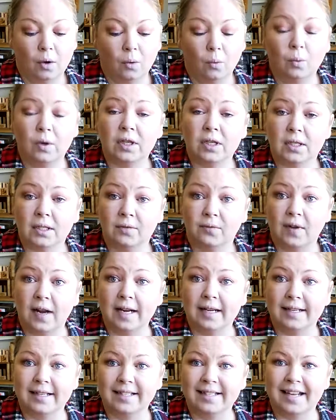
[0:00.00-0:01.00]
which is
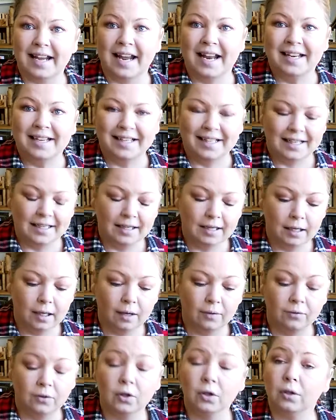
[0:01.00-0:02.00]
fine and dandy
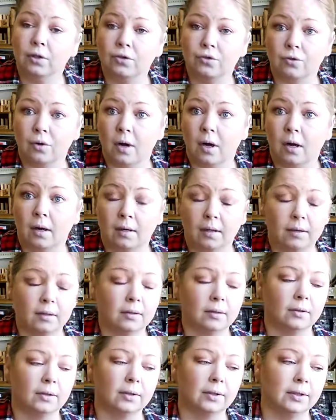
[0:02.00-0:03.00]
if you're a
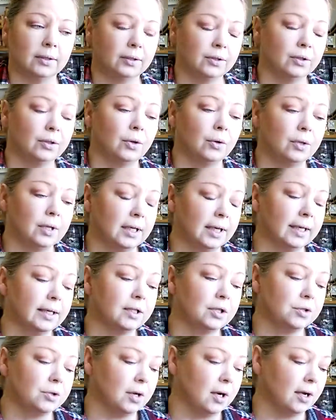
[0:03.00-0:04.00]
drawer or you like
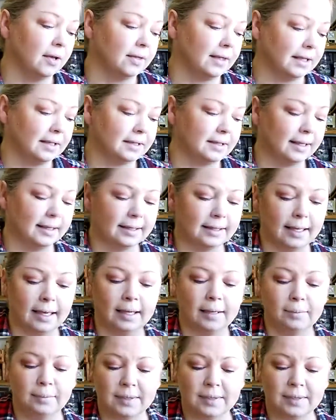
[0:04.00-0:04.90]
to draw and things like that.